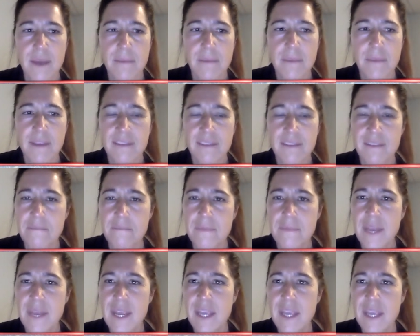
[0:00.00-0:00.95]
because the
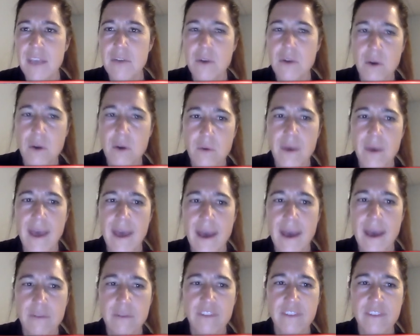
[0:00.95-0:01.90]
minute you go
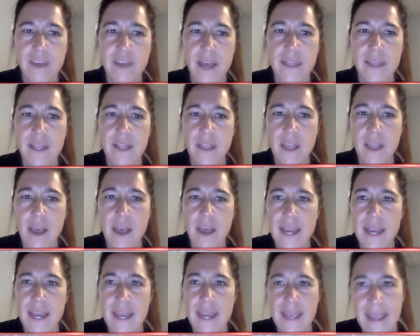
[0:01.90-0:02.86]
outside the
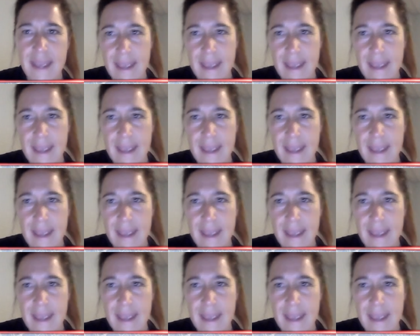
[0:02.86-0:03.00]
line,